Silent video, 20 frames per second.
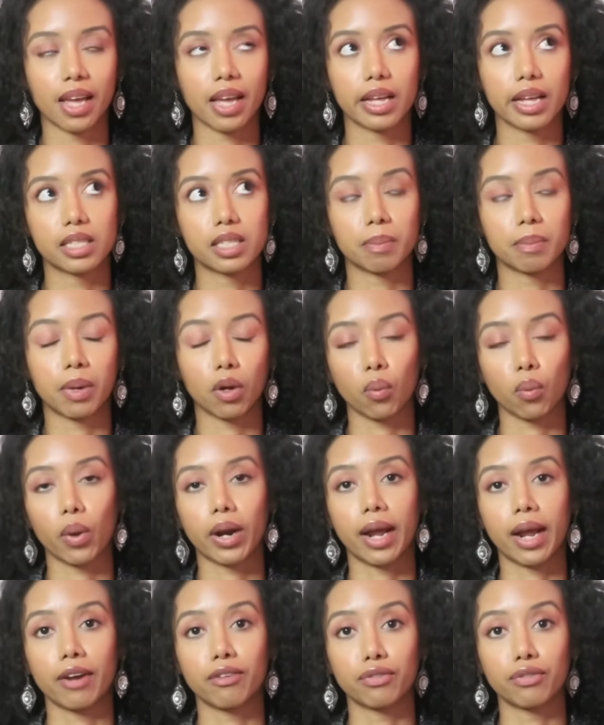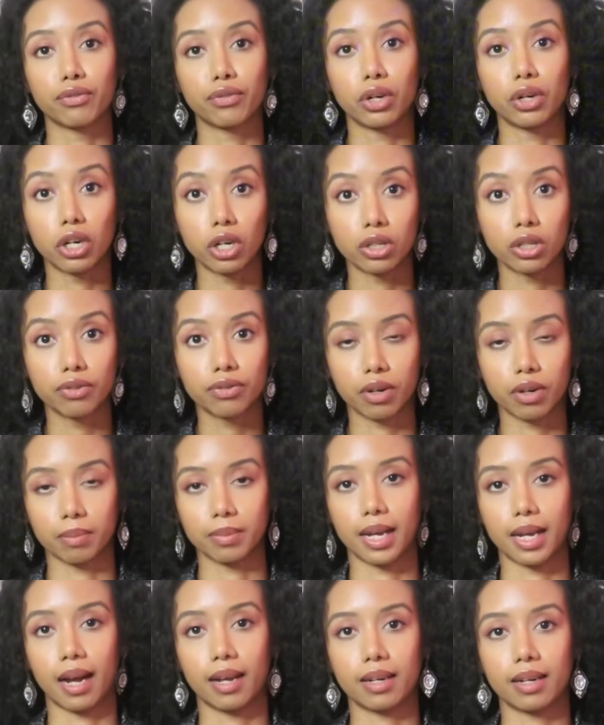it's about what I've learned
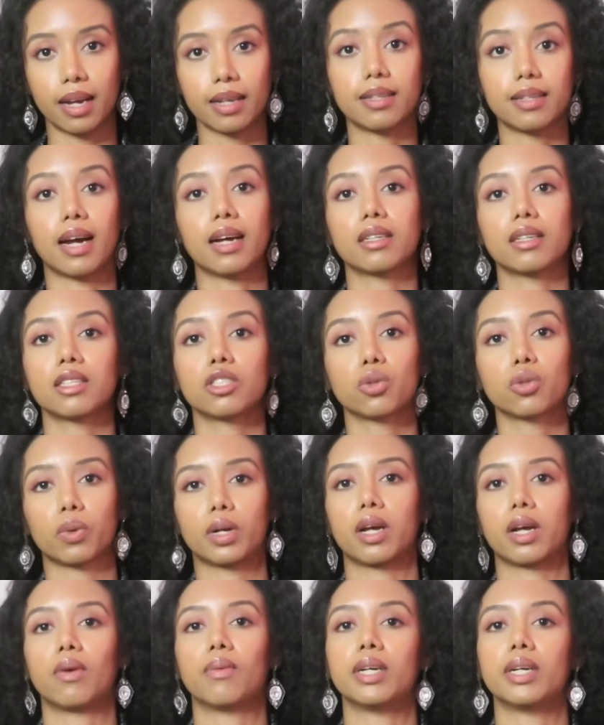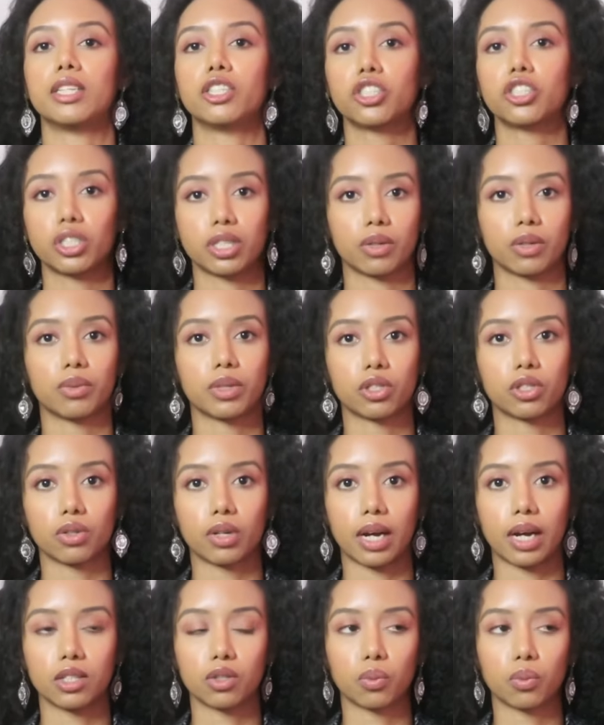from that and that is what I want to share with you
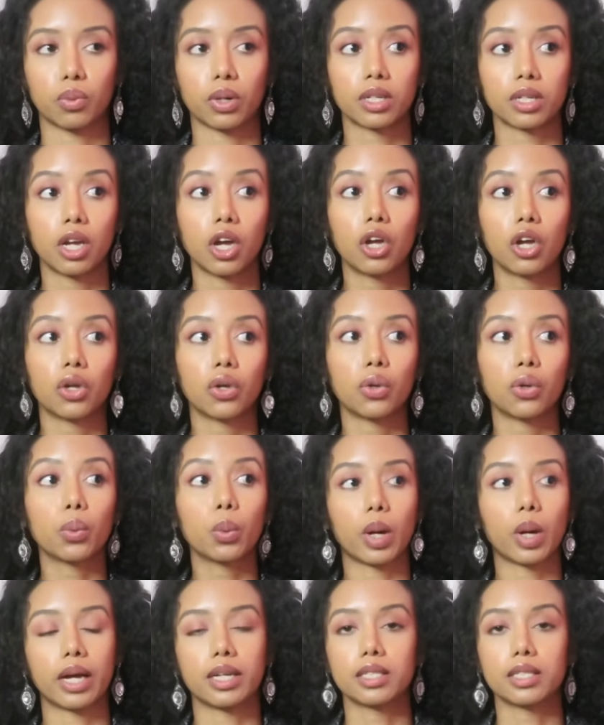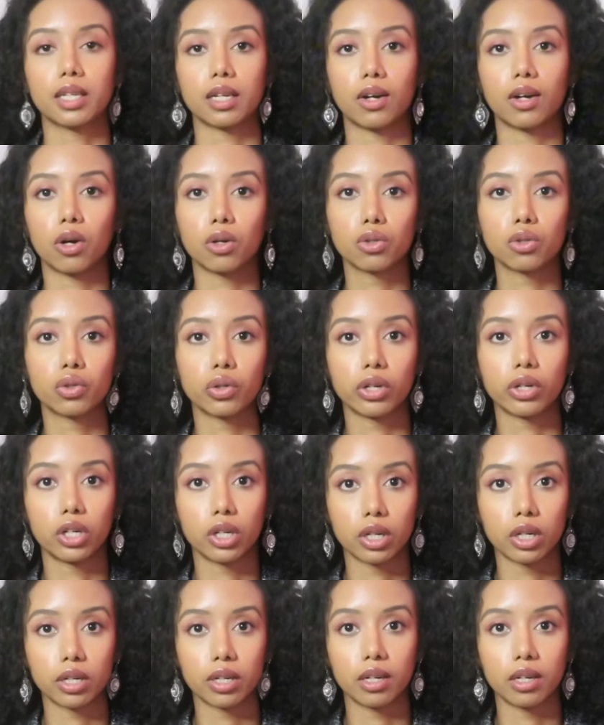guys what you guys can also
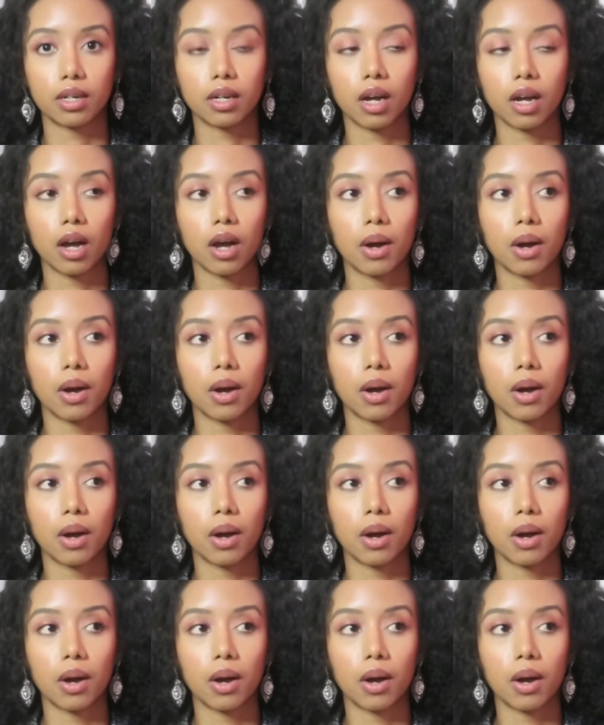learn